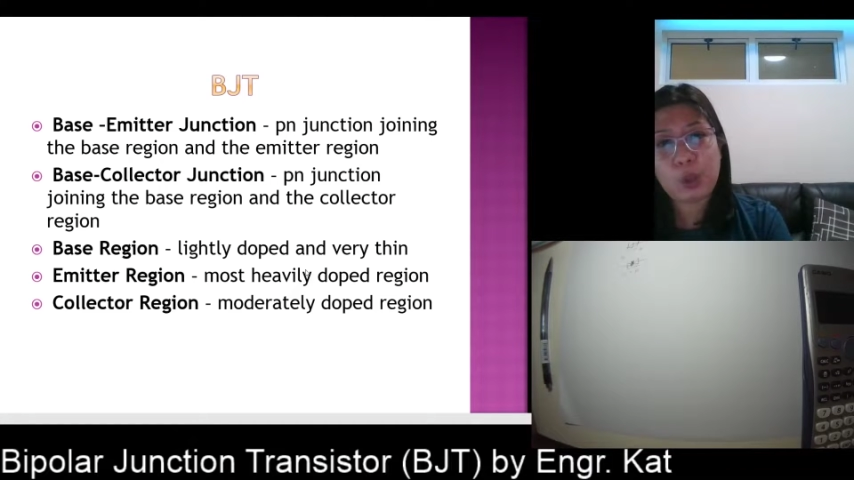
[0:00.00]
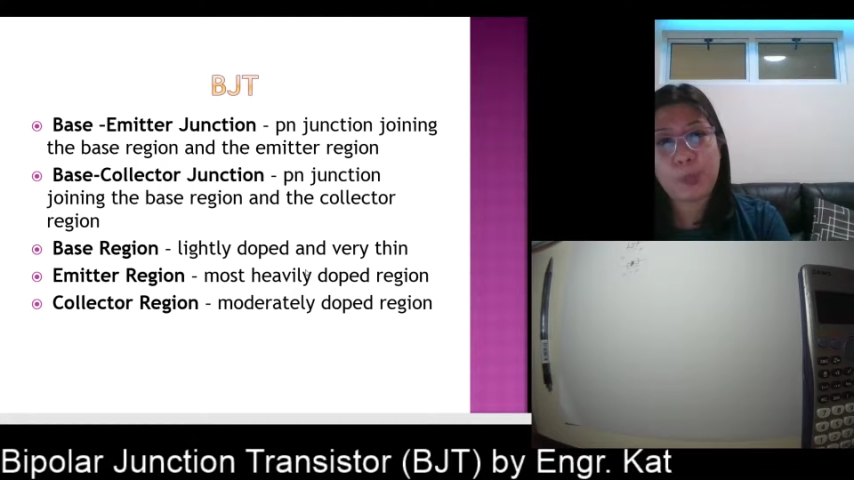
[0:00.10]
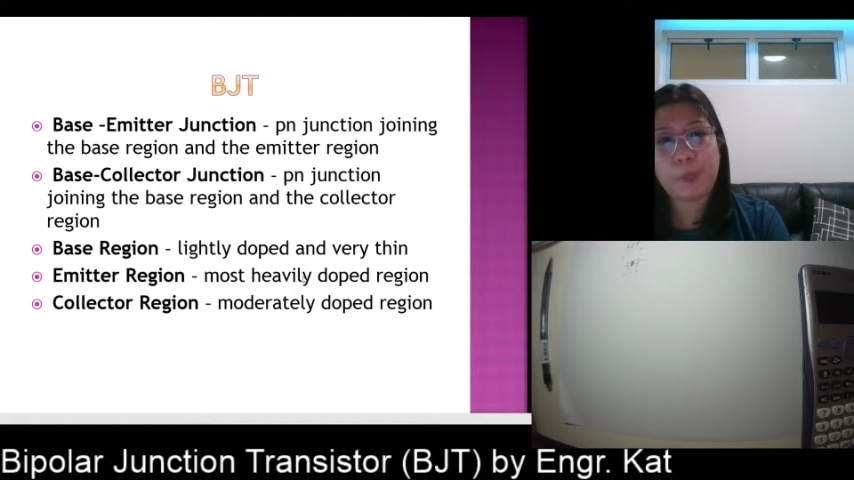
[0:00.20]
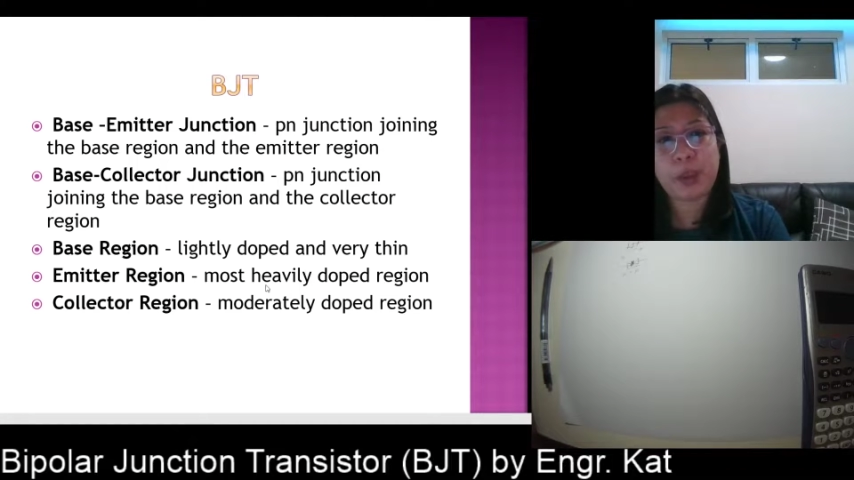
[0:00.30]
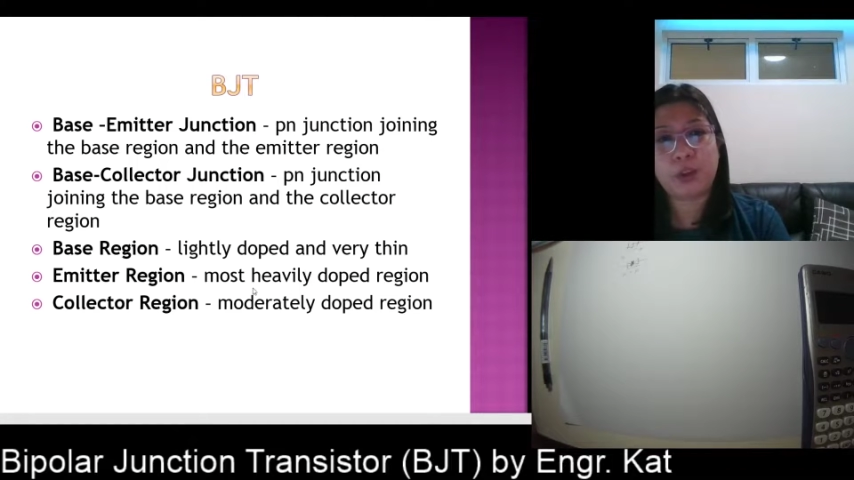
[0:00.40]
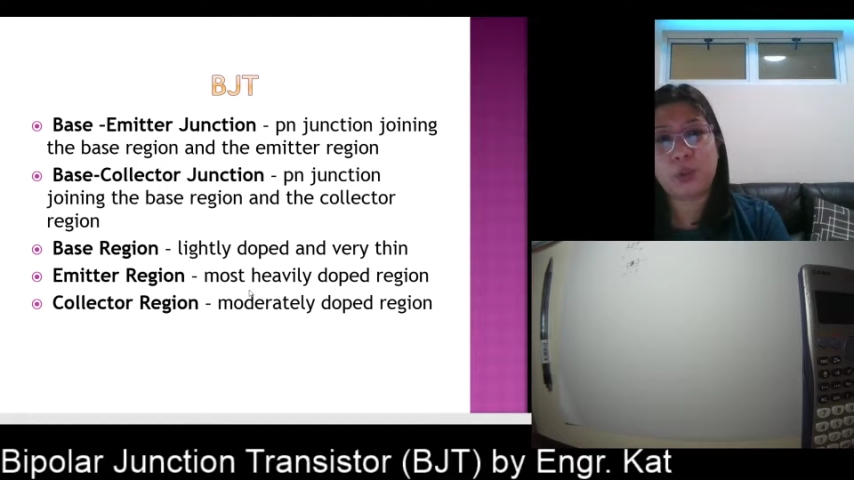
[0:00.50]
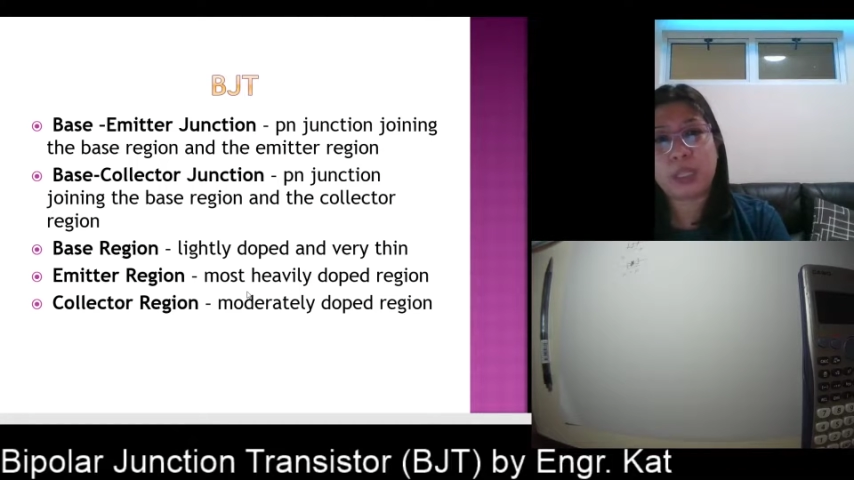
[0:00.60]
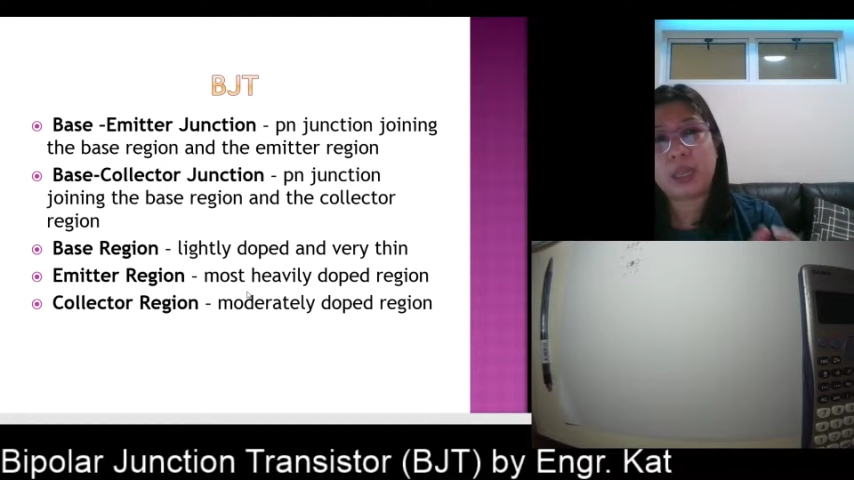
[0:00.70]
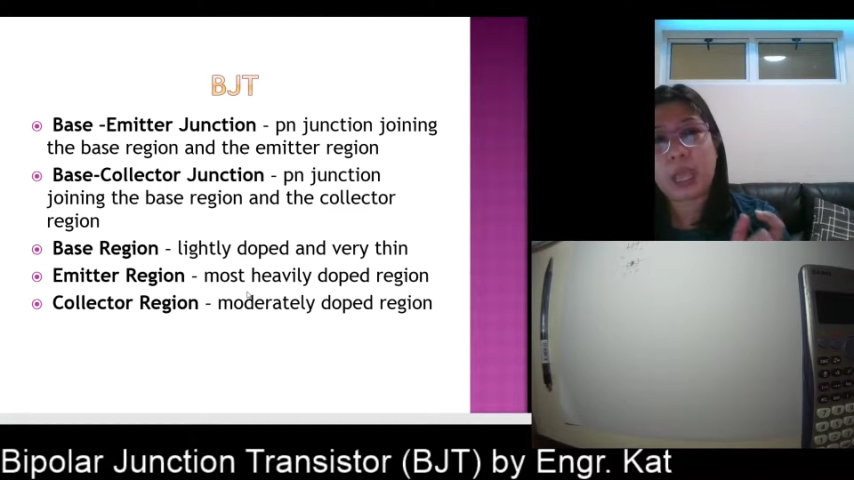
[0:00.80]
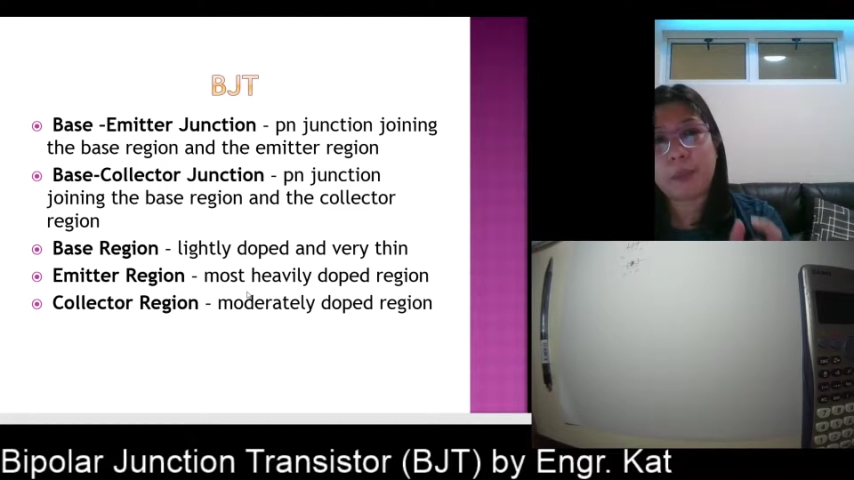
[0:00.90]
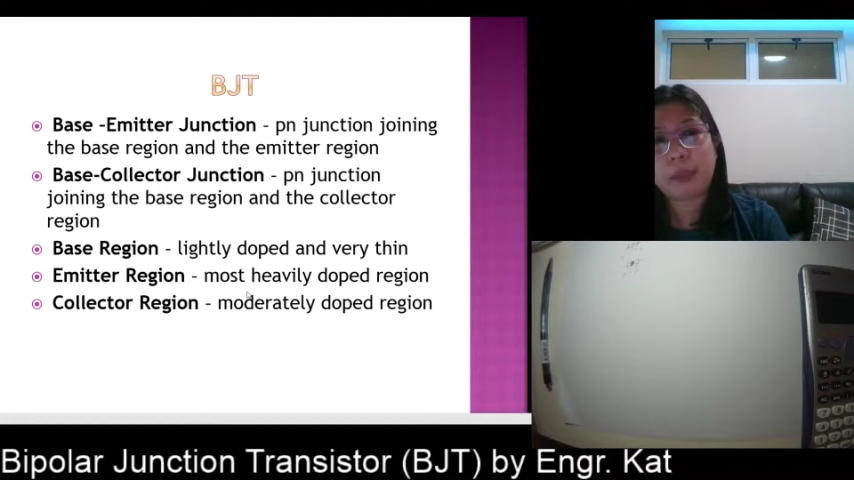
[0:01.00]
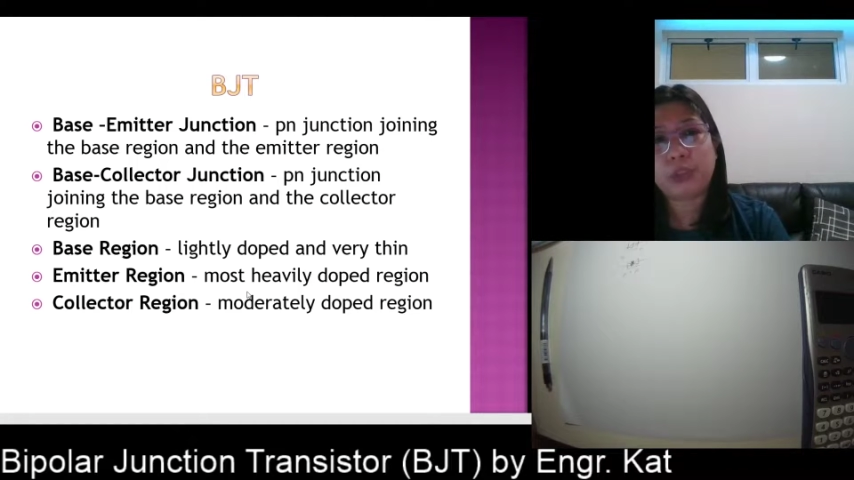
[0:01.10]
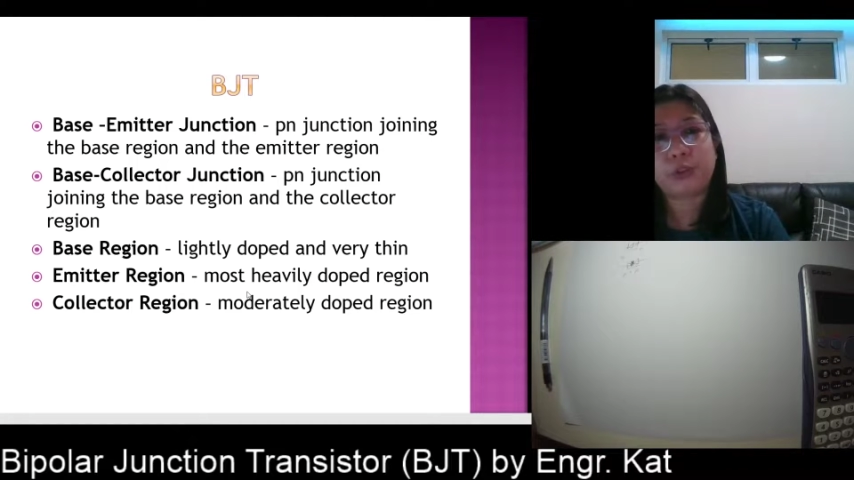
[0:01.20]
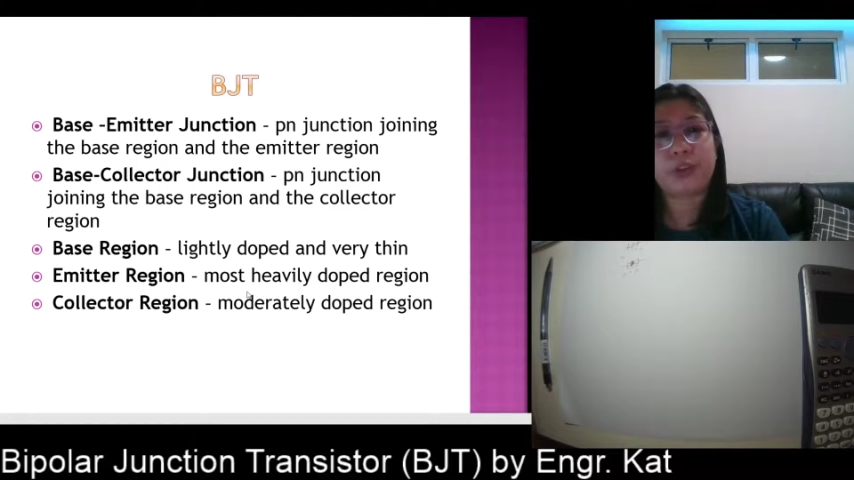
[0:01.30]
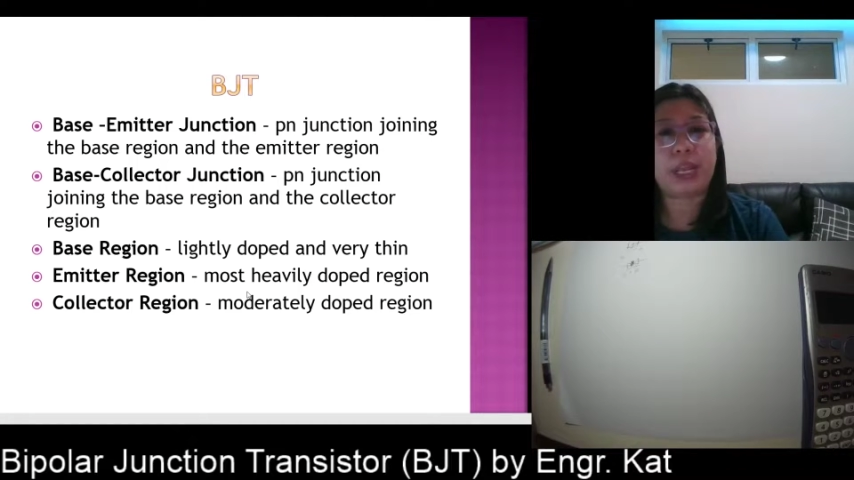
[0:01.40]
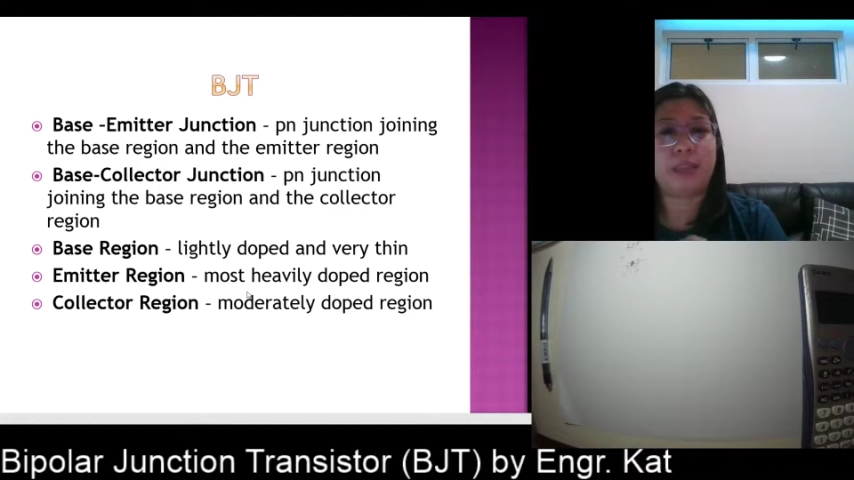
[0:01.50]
compared with the emitter